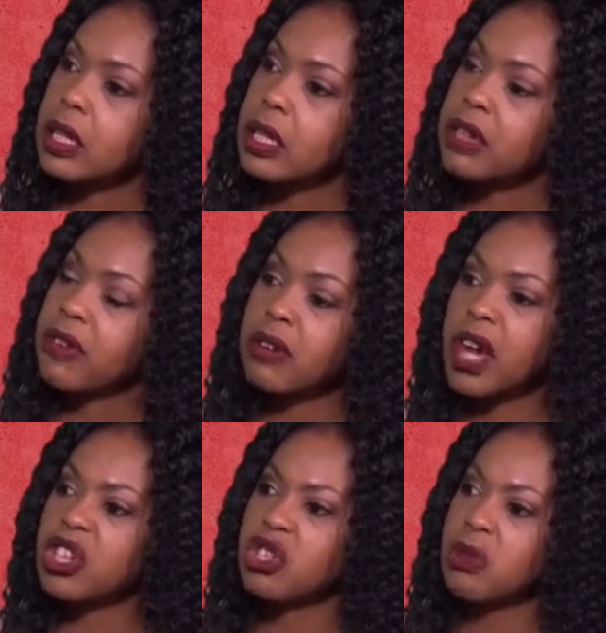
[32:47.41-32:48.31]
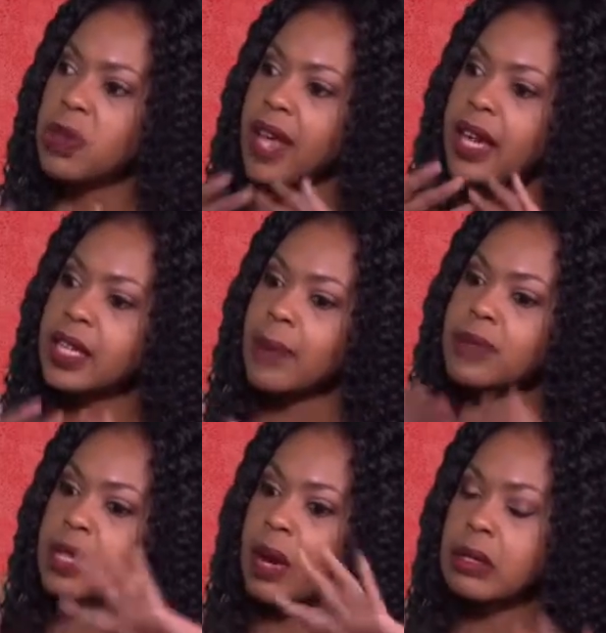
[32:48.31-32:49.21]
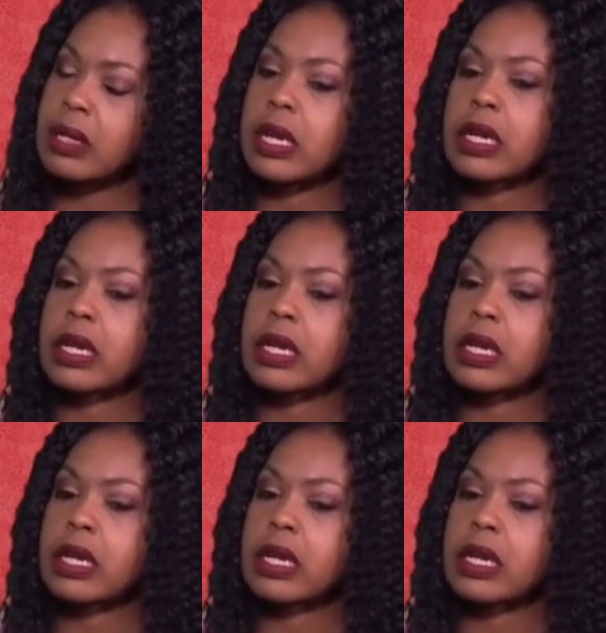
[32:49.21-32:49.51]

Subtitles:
the foundation you will end up starting